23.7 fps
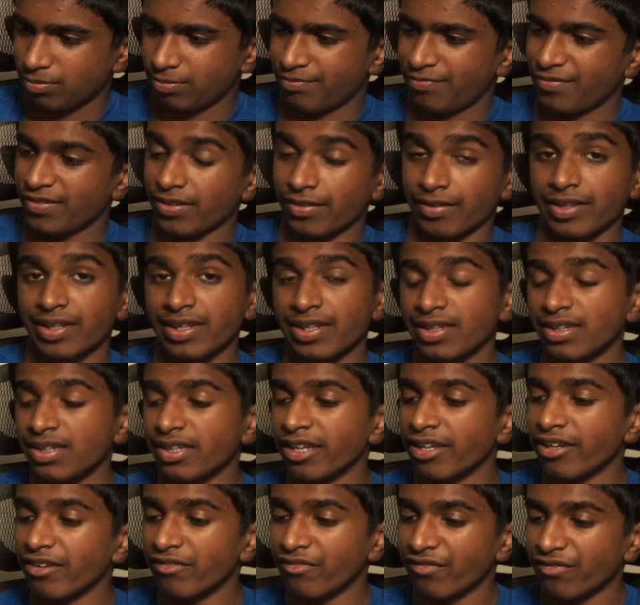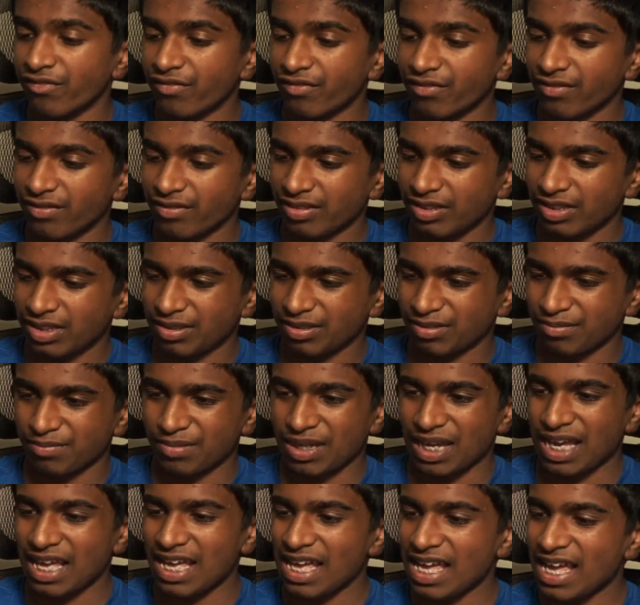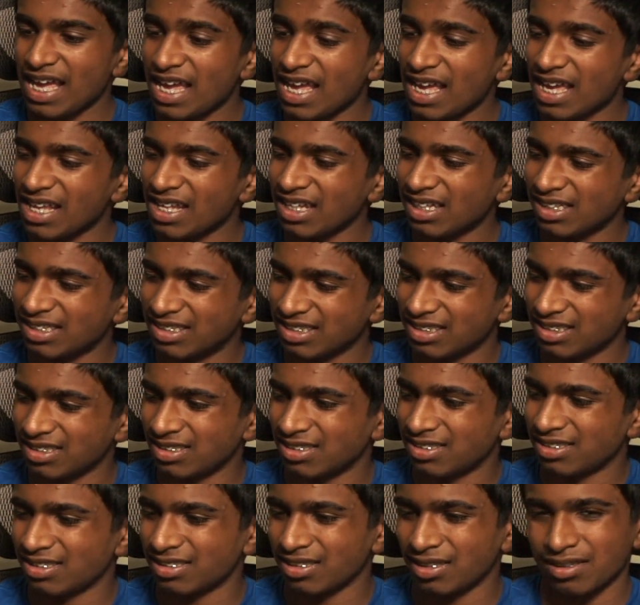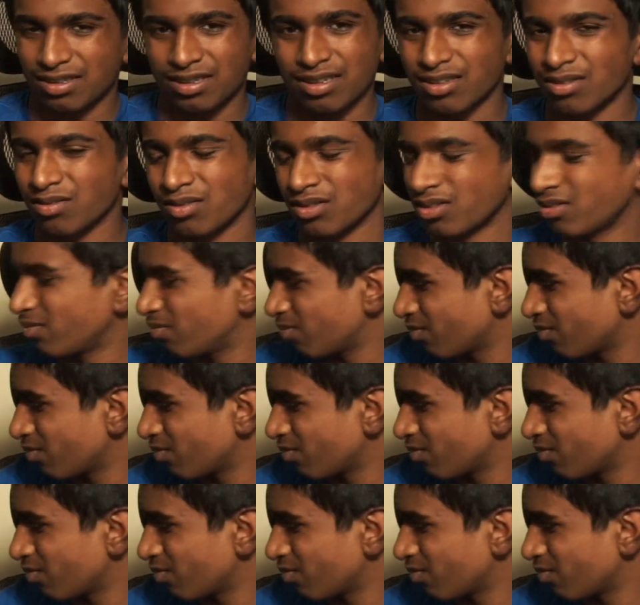feels stiff. My hand just doesn't.